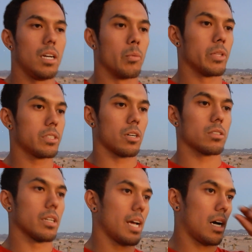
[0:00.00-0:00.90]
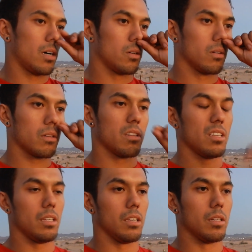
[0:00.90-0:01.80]
really stoked on how
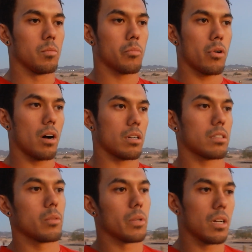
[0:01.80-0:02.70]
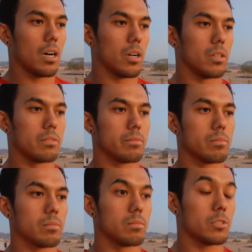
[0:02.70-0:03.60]
the product that we got
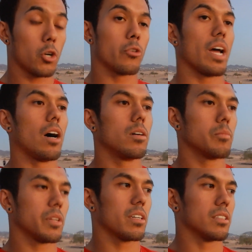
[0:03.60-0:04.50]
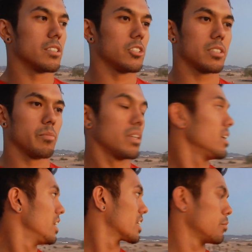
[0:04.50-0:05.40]
turned out because
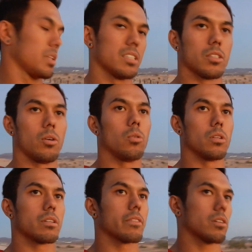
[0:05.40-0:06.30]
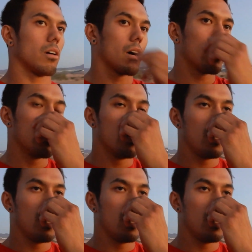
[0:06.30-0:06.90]
it completes the whole look of the car.